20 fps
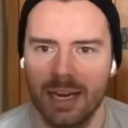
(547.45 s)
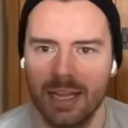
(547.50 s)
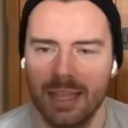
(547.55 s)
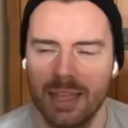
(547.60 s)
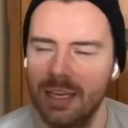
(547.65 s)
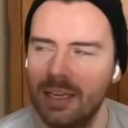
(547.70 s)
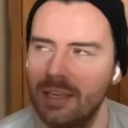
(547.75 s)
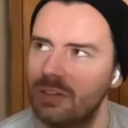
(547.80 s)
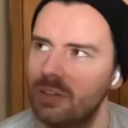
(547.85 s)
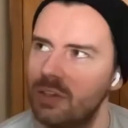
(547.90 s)

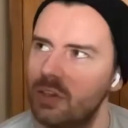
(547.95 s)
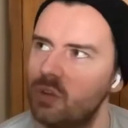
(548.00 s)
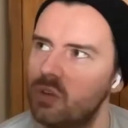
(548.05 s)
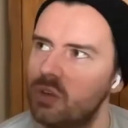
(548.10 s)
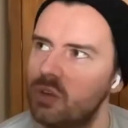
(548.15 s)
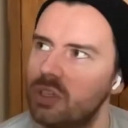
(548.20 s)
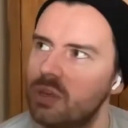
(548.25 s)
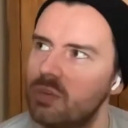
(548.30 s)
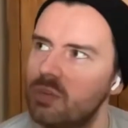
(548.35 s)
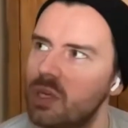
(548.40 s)
And I think it's
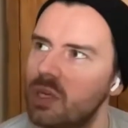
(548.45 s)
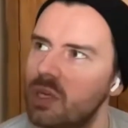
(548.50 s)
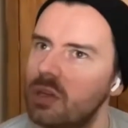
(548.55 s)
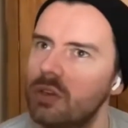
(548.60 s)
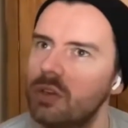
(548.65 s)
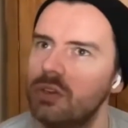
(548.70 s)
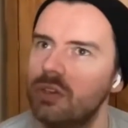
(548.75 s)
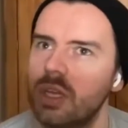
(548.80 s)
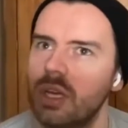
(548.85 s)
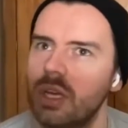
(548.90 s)
interesting
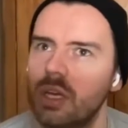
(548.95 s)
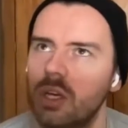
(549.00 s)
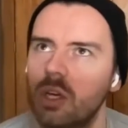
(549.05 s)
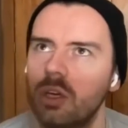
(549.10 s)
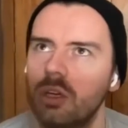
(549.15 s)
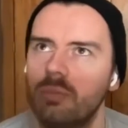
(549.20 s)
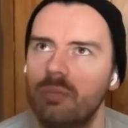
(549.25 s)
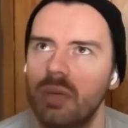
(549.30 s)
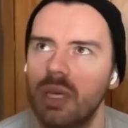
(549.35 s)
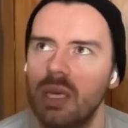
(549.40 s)
because there
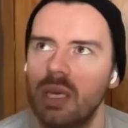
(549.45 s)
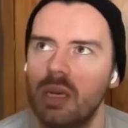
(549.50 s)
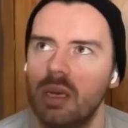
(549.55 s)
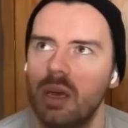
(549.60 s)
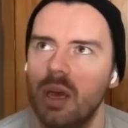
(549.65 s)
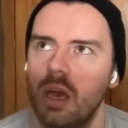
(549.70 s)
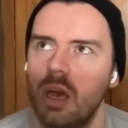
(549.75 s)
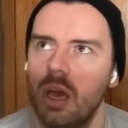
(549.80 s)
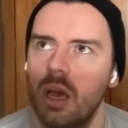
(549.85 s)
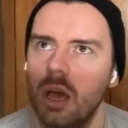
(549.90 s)
could
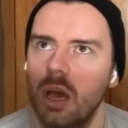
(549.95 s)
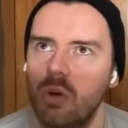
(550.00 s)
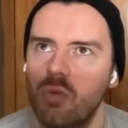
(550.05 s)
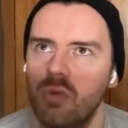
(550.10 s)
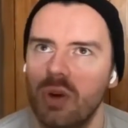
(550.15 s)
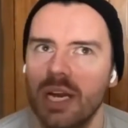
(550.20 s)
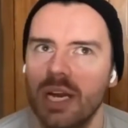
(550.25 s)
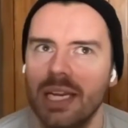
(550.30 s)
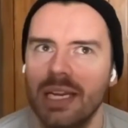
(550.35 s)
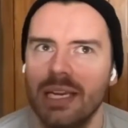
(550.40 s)
be
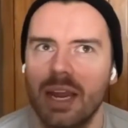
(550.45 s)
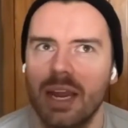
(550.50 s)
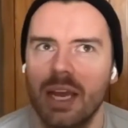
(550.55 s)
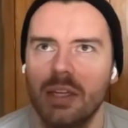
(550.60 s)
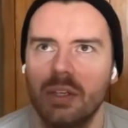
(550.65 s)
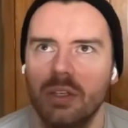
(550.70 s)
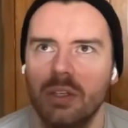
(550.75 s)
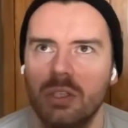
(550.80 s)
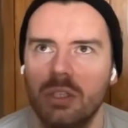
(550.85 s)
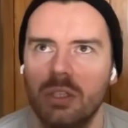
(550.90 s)
a really
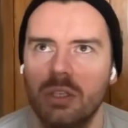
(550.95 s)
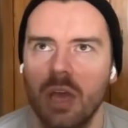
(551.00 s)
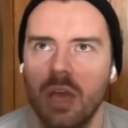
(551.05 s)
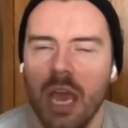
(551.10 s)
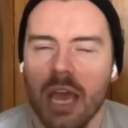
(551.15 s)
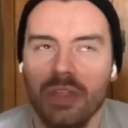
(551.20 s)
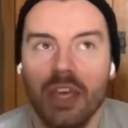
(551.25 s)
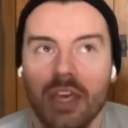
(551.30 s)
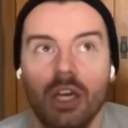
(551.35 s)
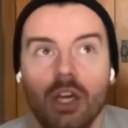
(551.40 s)

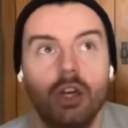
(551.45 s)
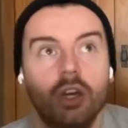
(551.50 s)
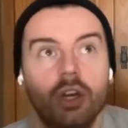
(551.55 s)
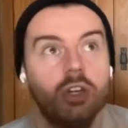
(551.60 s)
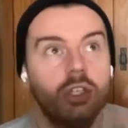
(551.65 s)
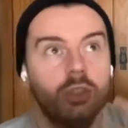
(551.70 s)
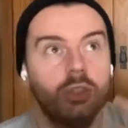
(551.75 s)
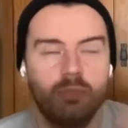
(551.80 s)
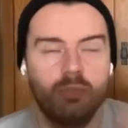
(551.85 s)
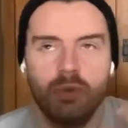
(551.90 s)
nice, there
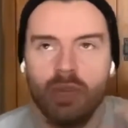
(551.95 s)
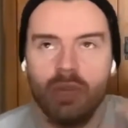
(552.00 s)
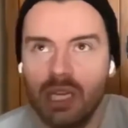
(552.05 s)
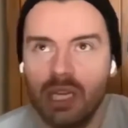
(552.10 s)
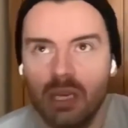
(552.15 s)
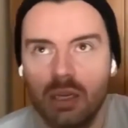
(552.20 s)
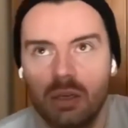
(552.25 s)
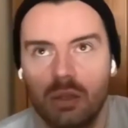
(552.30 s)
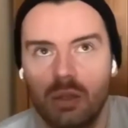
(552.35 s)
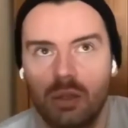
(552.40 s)
could
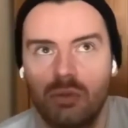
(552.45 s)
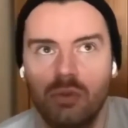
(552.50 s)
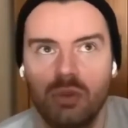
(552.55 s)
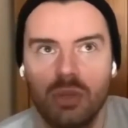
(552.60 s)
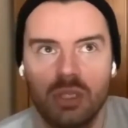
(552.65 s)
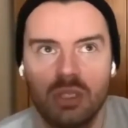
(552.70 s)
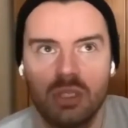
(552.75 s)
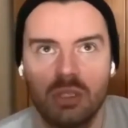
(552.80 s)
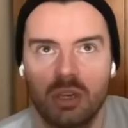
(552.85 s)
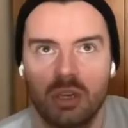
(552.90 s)
be
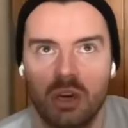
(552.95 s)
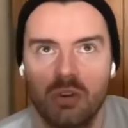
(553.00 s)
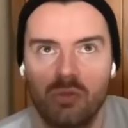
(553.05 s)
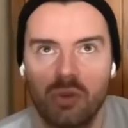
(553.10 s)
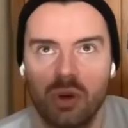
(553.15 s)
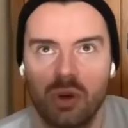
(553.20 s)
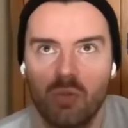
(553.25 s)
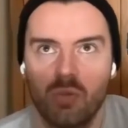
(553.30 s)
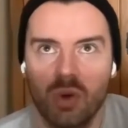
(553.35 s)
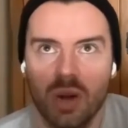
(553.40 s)
through this
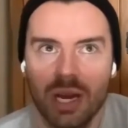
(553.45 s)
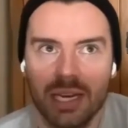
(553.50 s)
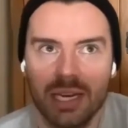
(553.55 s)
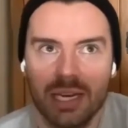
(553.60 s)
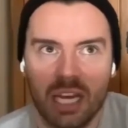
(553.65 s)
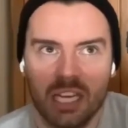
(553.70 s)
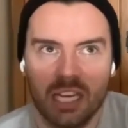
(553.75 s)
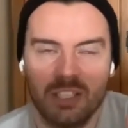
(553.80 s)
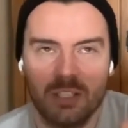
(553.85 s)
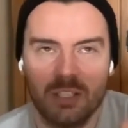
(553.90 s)
discovery, a
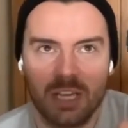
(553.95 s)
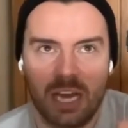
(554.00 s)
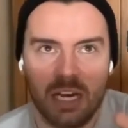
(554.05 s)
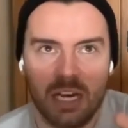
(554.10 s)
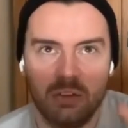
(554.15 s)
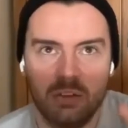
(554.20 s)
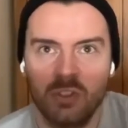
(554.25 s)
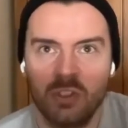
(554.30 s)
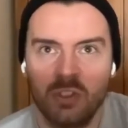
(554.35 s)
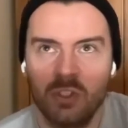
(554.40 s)
really nice
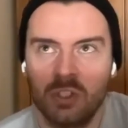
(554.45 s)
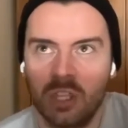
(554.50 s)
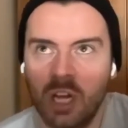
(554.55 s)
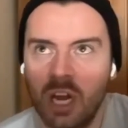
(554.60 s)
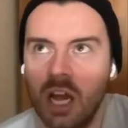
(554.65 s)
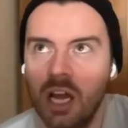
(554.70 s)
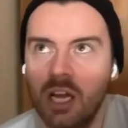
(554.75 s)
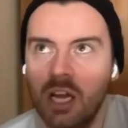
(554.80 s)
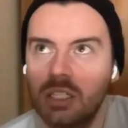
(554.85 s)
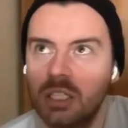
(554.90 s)
kind of
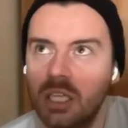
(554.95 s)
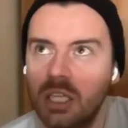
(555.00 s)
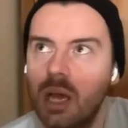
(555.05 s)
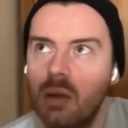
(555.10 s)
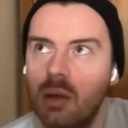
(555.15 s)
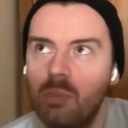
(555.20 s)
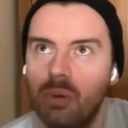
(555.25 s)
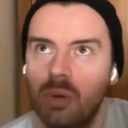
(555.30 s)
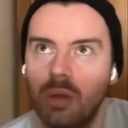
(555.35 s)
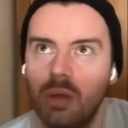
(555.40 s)

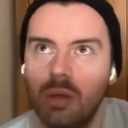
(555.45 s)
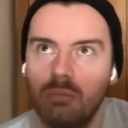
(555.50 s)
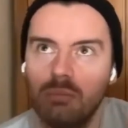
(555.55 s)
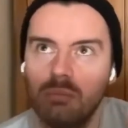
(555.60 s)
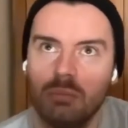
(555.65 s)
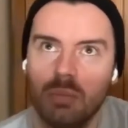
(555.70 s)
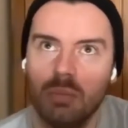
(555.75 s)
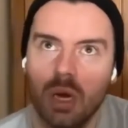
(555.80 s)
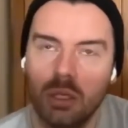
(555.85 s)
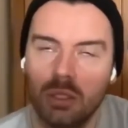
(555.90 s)
startup
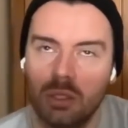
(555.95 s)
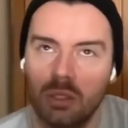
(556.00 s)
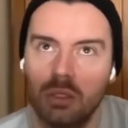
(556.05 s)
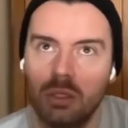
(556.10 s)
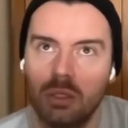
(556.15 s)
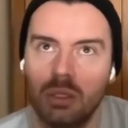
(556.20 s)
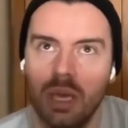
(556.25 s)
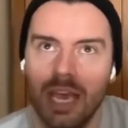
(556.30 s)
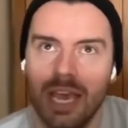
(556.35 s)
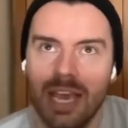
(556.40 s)

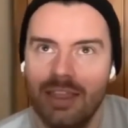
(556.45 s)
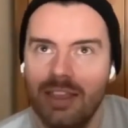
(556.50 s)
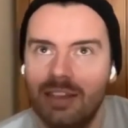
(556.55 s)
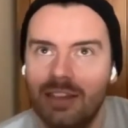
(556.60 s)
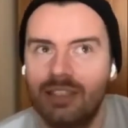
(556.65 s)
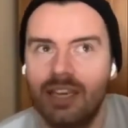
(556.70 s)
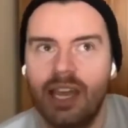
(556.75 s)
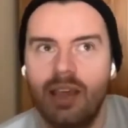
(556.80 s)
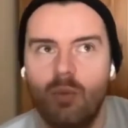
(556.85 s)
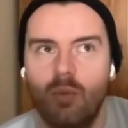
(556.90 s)
model
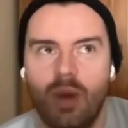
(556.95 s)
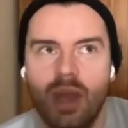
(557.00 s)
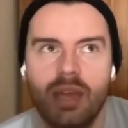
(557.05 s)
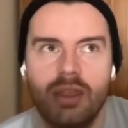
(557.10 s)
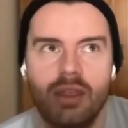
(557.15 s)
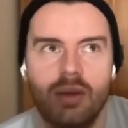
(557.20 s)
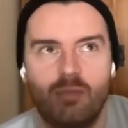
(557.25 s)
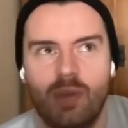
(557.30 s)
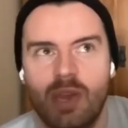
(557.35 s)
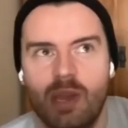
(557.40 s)
in the same
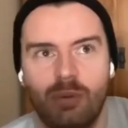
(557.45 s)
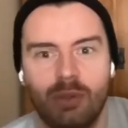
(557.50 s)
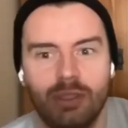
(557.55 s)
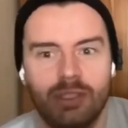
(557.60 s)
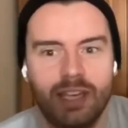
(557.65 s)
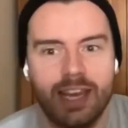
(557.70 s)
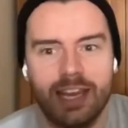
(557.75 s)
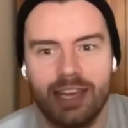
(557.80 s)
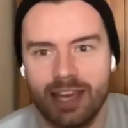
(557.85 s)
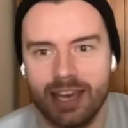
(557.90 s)
way that
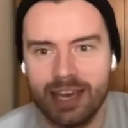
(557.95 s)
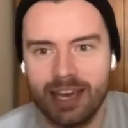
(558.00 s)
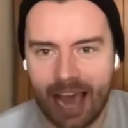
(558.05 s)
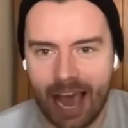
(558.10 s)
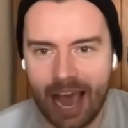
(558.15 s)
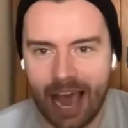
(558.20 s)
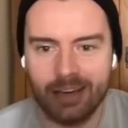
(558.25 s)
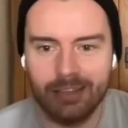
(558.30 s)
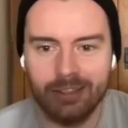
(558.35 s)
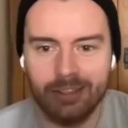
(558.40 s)
people take
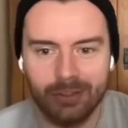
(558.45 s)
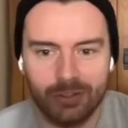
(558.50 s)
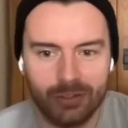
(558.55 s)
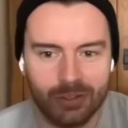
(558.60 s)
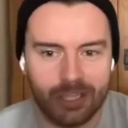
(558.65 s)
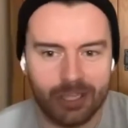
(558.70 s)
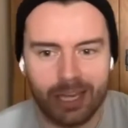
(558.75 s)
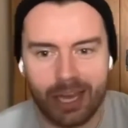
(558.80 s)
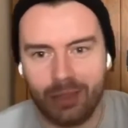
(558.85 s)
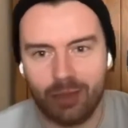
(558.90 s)
their
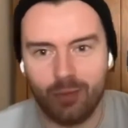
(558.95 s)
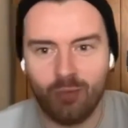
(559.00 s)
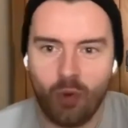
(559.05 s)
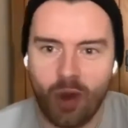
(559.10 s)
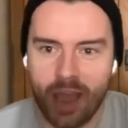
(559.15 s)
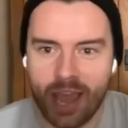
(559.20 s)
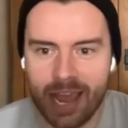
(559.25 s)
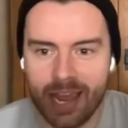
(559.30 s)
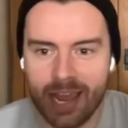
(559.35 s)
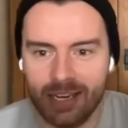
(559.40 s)
cans mm. to get
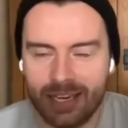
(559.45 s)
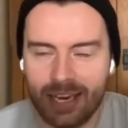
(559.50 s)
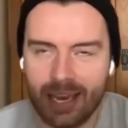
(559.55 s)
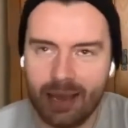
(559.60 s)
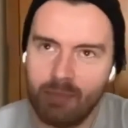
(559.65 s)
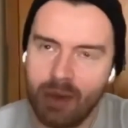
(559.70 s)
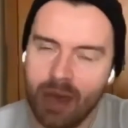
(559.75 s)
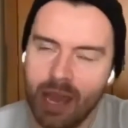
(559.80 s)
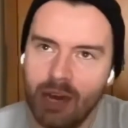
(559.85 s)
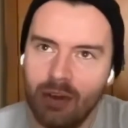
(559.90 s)
them weighed
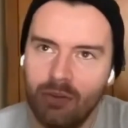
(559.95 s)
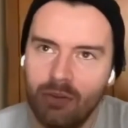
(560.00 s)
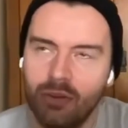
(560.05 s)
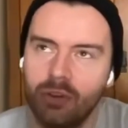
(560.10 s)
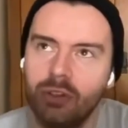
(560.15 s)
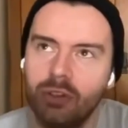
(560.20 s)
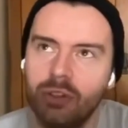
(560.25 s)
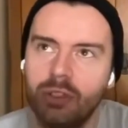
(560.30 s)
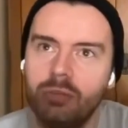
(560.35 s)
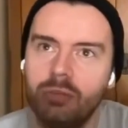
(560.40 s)
and get
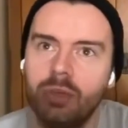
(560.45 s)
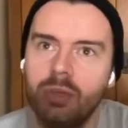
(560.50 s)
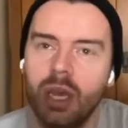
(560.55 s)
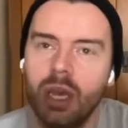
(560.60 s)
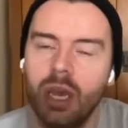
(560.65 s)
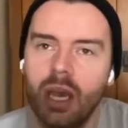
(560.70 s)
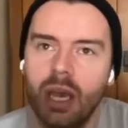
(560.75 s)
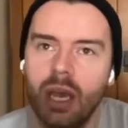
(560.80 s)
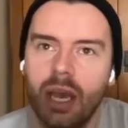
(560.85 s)
paid for them.